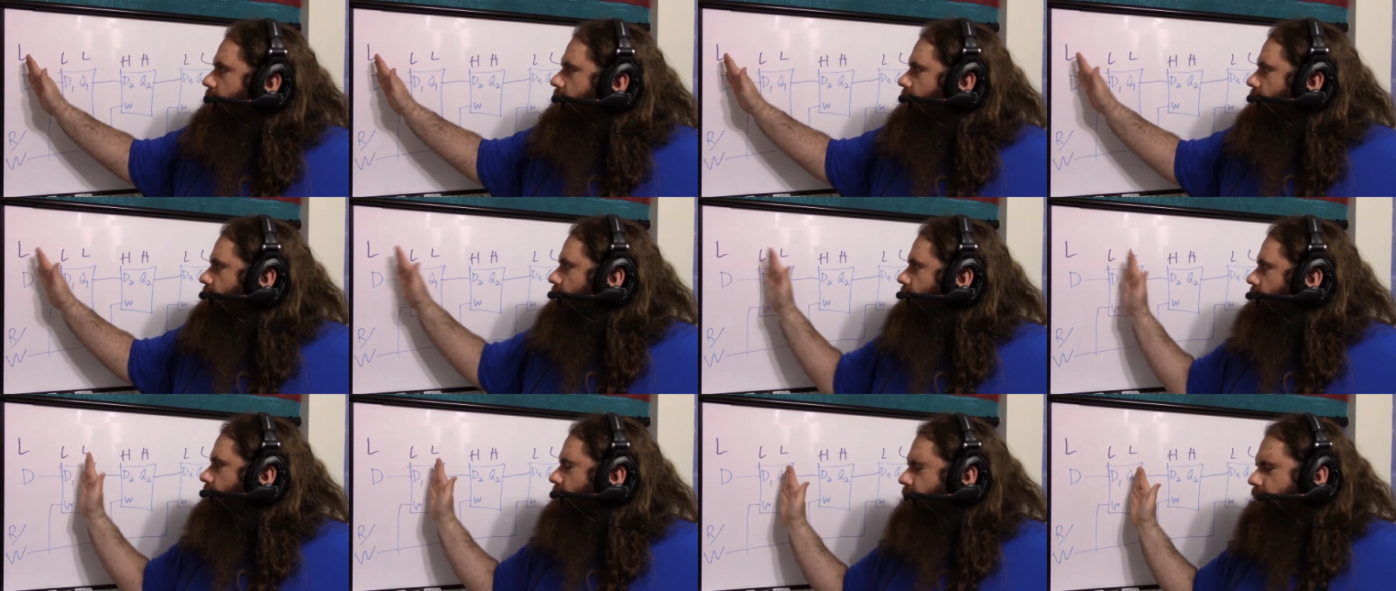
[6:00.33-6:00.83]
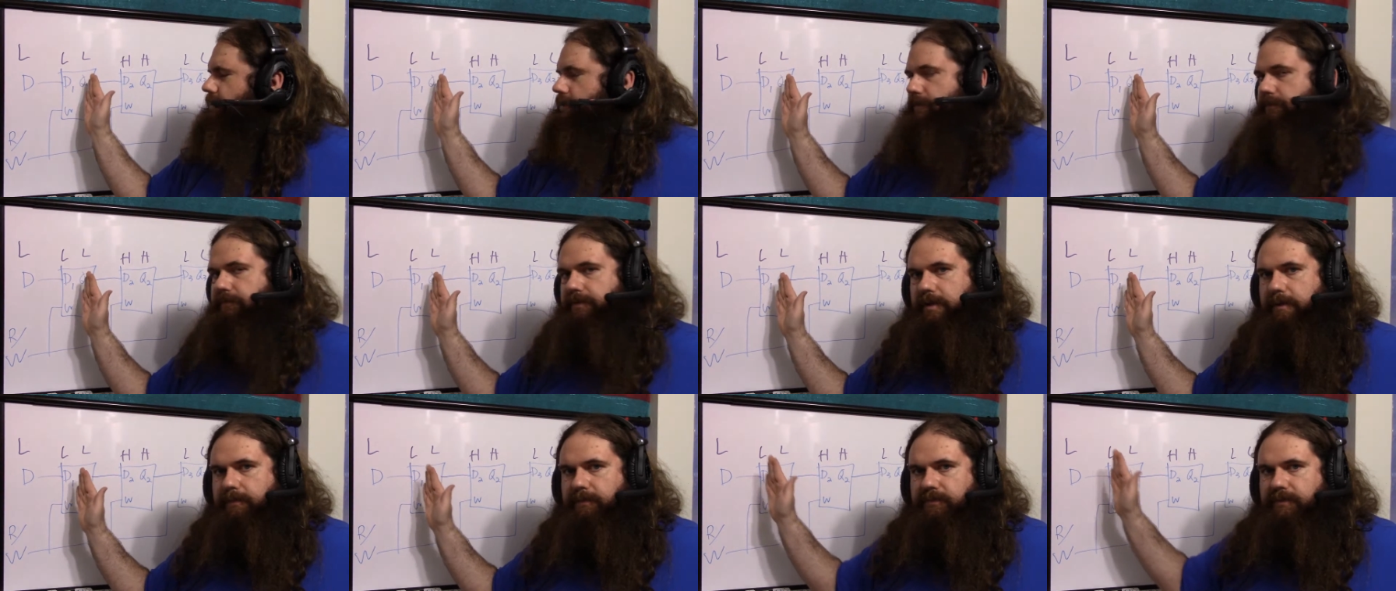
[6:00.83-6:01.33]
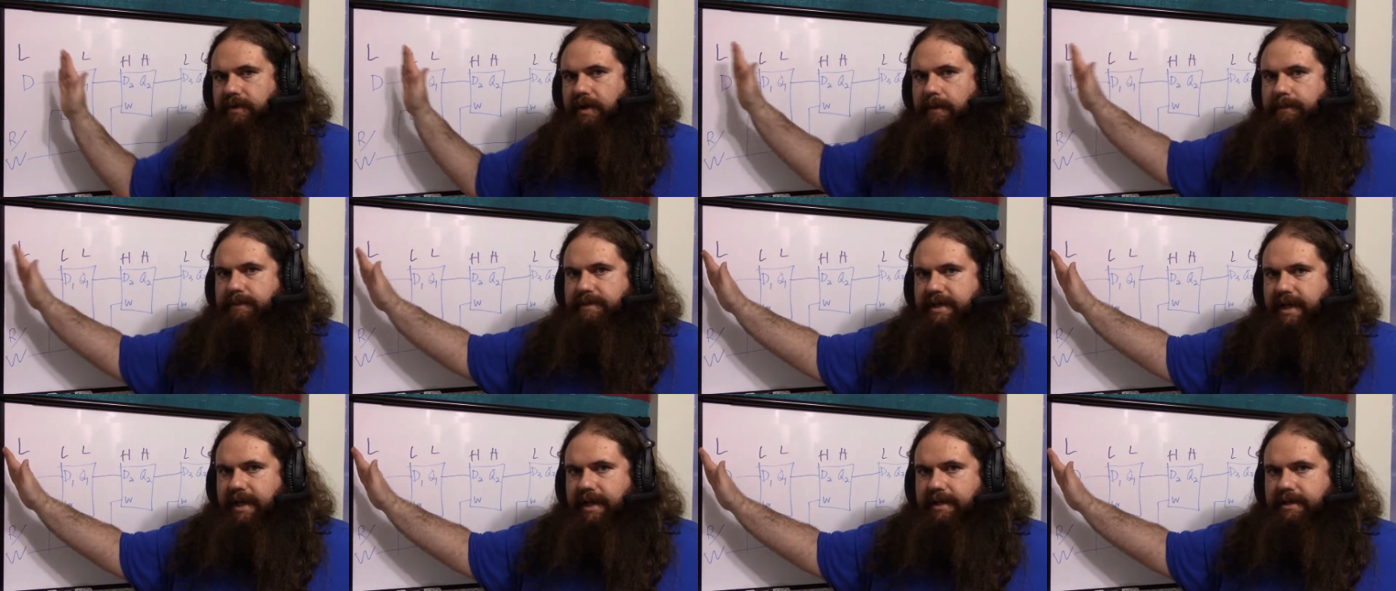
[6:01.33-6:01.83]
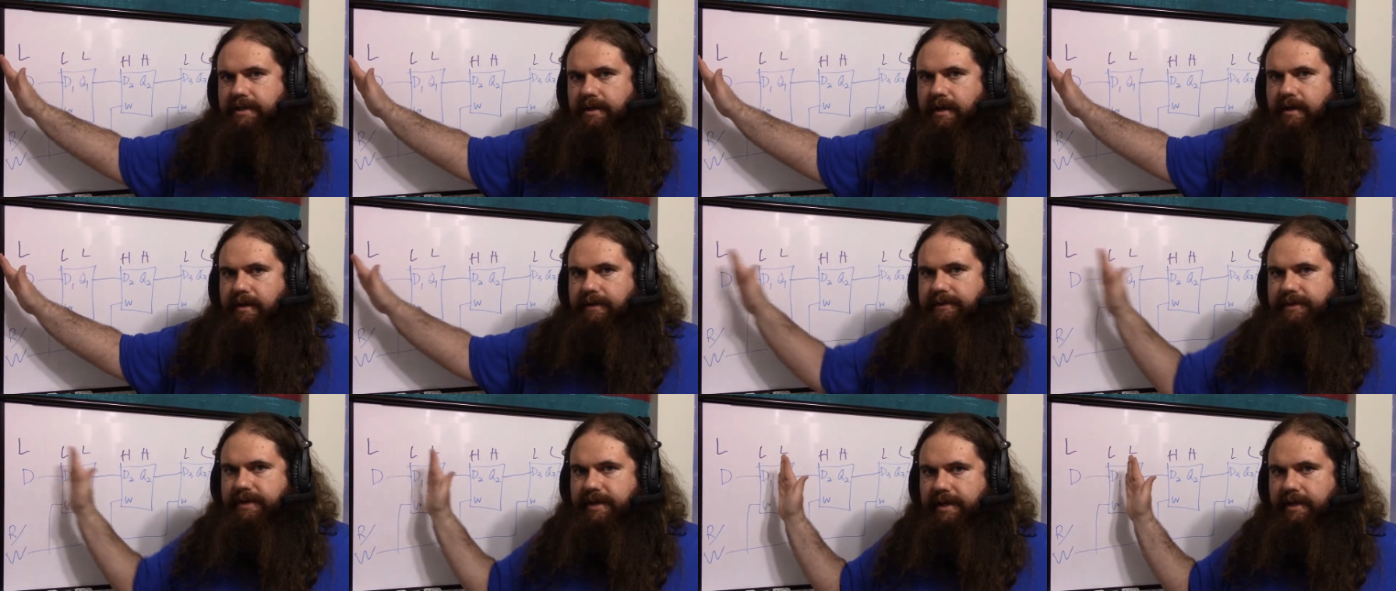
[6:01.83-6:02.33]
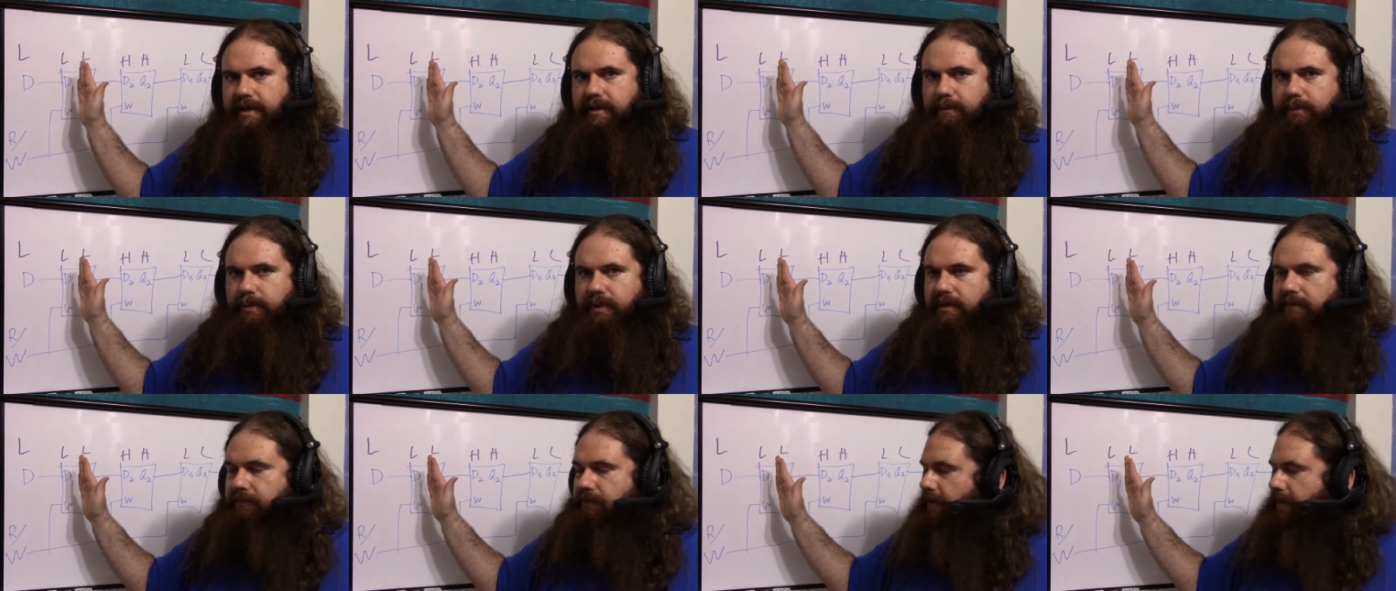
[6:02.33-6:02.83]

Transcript: The first flip flop takes on the input